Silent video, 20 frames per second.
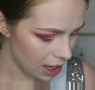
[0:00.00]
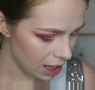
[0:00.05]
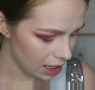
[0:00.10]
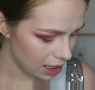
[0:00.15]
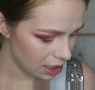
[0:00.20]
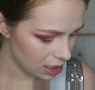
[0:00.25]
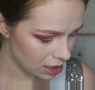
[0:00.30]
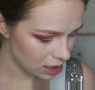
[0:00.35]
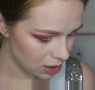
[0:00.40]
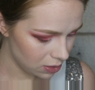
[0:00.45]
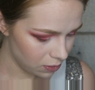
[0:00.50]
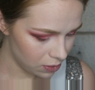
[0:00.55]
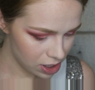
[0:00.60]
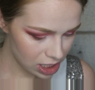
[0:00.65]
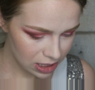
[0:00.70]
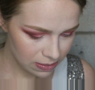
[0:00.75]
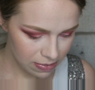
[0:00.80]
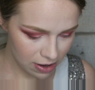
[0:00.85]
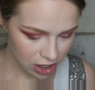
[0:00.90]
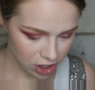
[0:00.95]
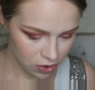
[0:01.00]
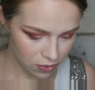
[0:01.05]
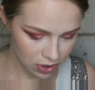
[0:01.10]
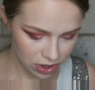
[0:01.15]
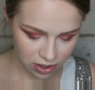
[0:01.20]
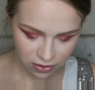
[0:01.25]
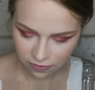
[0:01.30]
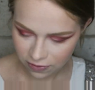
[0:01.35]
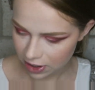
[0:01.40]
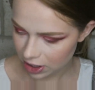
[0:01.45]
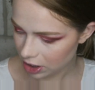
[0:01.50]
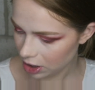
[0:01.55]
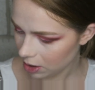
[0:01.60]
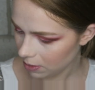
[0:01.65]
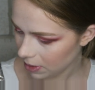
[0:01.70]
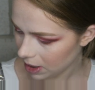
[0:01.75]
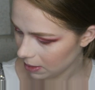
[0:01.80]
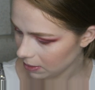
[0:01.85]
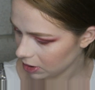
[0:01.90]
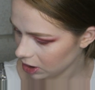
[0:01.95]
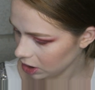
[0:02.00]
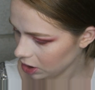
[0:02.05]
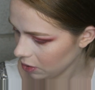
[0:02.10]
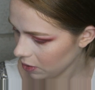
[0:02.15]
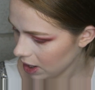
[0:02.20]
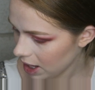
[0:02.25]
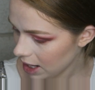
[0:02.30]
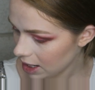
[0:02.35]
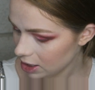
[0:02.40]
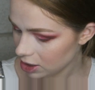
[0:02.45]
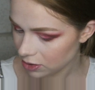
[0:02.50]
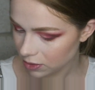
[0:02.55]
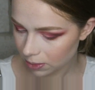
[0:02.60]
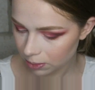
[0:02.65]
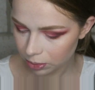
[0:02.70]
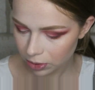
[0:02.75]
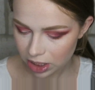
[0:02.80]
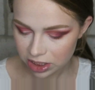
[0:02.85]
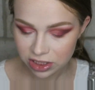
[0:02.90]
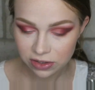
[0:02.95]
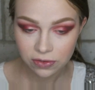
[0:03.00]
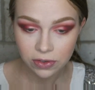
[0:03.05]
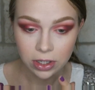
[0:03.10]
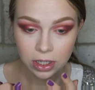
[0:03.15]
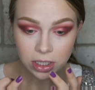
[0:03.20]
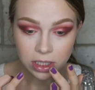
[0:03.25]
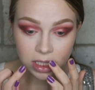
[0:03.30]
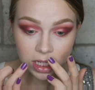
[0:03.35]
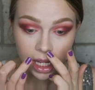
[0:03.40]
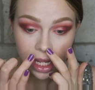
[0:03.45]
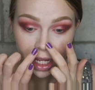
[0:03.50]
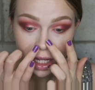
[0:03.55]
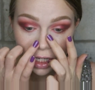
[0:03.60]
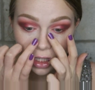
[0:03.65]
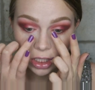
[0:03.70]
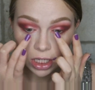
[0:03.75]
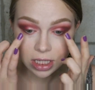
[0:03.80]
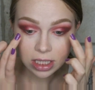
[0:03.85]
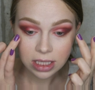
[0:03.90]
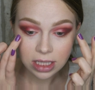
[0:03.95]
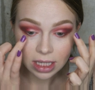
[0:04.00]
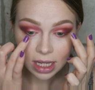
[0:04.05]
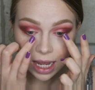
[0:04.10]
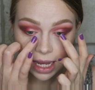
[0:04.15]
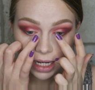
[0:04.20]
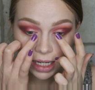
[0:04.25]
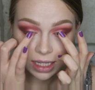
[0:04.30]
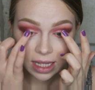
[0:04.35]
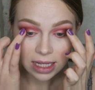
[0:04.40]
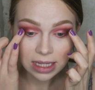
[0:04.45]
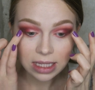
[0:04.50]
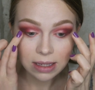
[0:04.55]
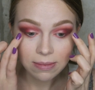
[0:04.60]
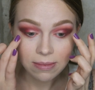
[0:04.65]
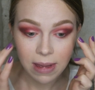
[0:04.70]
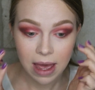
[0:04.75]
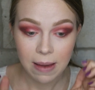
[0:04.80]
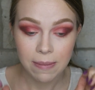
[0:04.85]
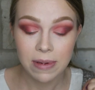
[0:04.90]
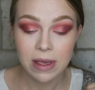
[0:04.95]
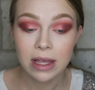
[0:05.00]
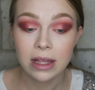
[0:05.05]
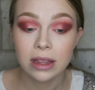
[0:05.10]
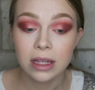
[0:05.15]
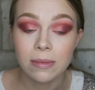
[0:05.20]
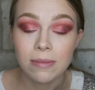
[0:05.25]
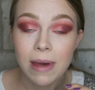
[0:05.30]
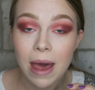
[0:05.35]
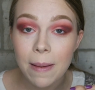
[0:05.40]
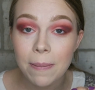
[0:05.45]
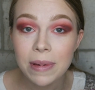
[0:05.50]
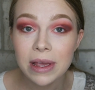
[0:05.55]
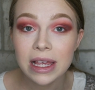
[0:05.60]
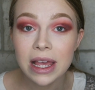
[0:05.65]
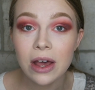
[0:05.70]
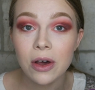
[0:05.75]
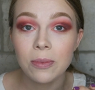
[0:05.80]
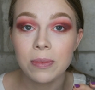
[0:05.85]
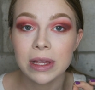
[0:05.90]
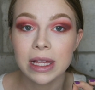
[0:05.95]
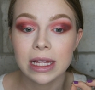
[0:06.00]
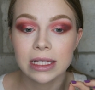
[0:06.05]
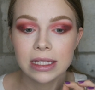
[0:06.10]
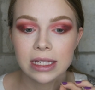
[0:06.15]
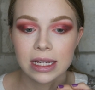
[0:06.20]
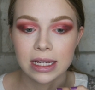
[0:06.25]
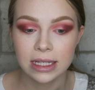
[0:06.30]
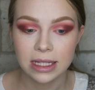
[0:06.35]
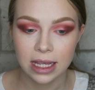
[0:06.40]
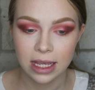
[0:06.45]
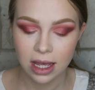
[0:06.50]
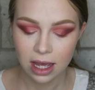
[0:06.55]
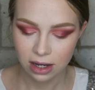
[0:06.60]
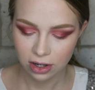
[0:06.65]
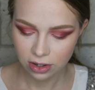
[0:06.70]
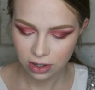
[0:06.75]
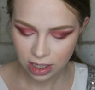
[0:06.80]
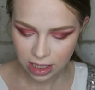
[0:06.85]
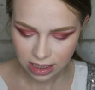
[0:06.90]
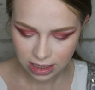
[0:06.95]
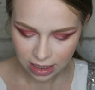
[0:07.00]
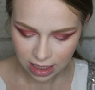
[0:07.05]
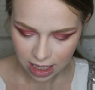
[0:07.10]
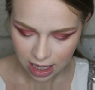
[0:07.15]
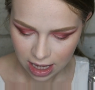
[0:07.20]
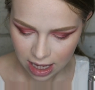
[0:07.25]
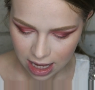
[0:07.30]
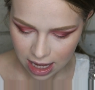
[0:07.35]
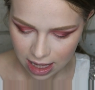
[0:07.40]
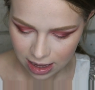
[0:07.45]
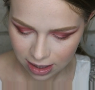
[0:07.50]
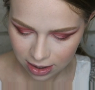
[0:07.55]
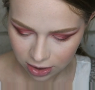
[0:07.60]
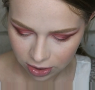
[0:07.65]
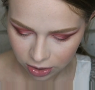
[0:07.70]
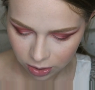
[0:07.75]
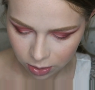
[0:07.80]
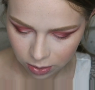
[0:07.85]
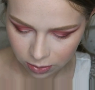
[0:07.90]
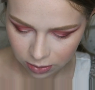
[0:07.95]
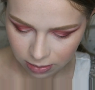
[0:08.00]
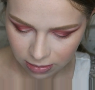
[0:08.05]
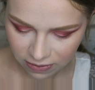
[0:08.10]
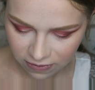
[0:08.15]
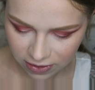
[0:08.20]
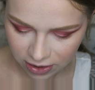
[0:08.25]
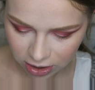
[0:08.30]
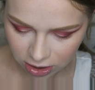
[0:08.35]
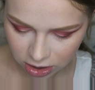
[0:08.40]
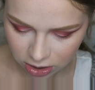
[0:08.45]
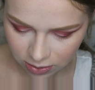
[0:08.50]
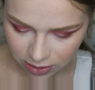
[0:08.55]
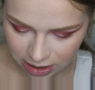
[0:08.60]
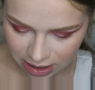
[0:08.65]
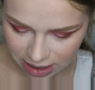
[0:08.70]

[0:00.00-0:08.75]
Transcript: And it works better with your finger, but I'm going to go ahead and do a brush first just to kind of get some mapping, the mapping out because it is a cut crease. And then I'll go in with my finger to